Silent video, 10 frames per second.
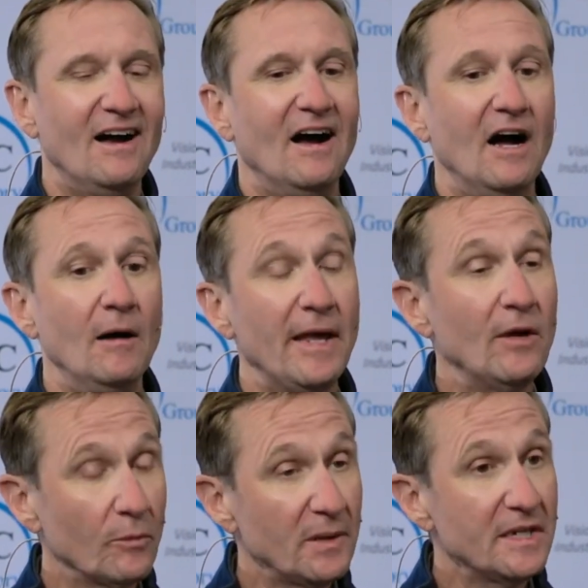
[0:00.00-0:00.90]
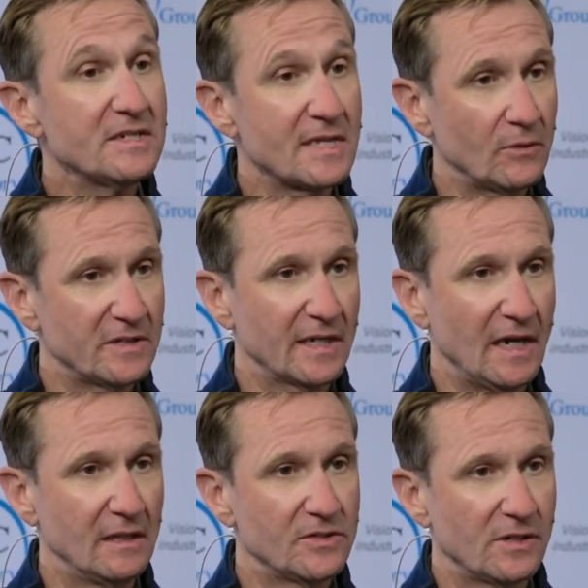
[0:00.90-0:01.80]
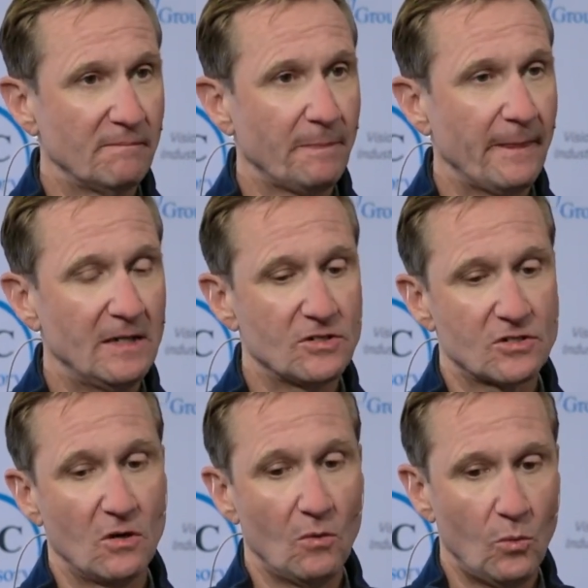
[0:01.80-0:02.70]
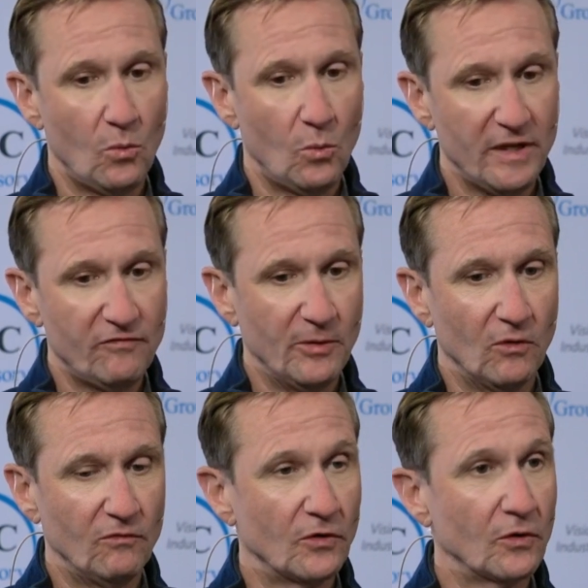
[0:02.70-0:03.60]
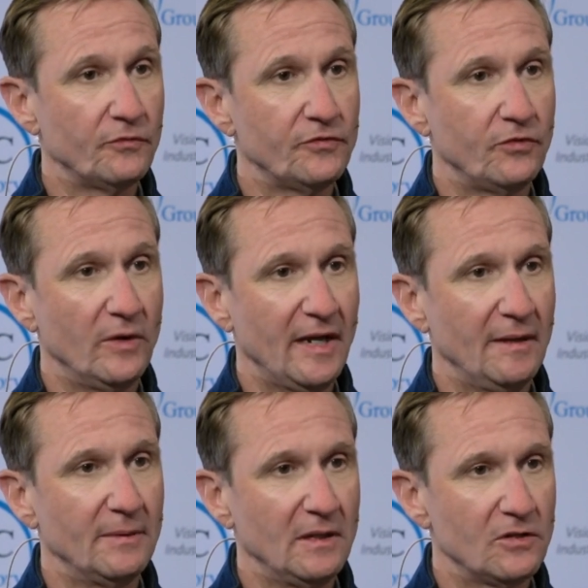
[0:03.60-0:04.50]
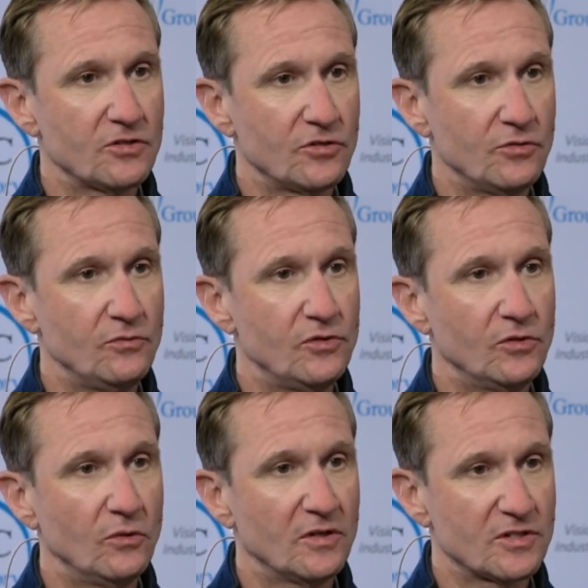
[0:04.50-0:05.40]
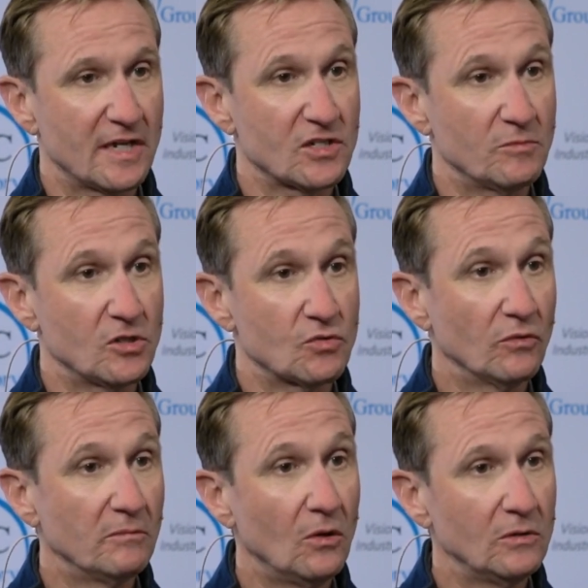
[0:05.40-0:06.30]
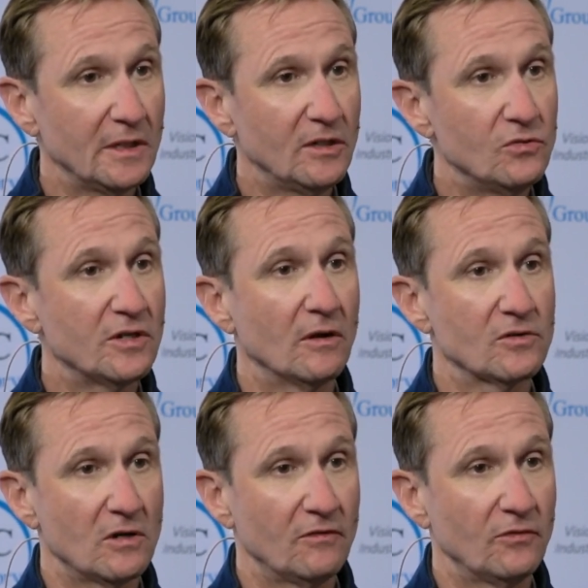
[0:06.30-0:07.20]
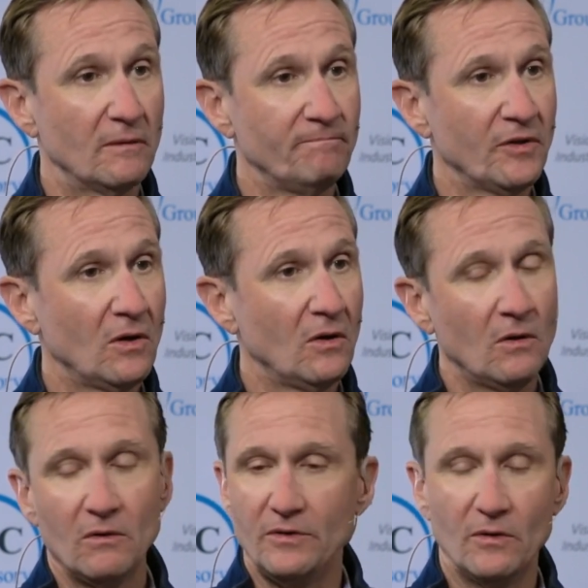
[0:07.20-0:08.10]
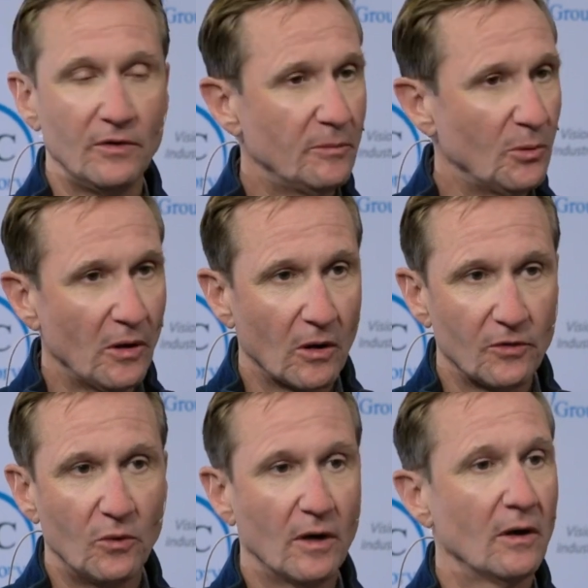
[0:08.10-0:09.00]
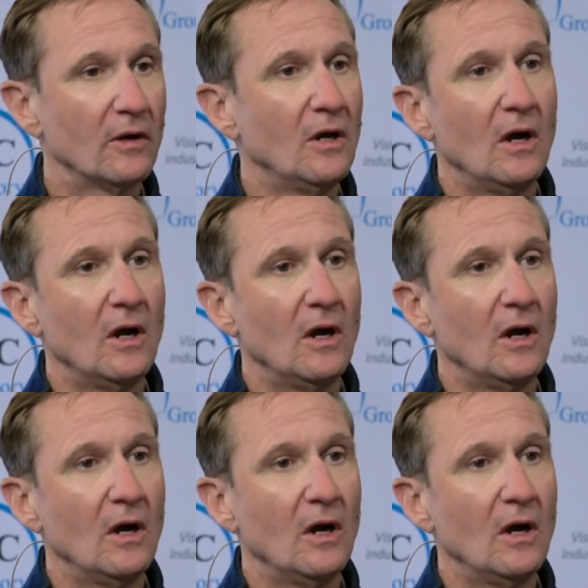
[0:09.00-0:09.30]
And it replaces that with technology. And so we've built Verve to enable us to do assessments remotely using our software. We don't need to deploy hardware.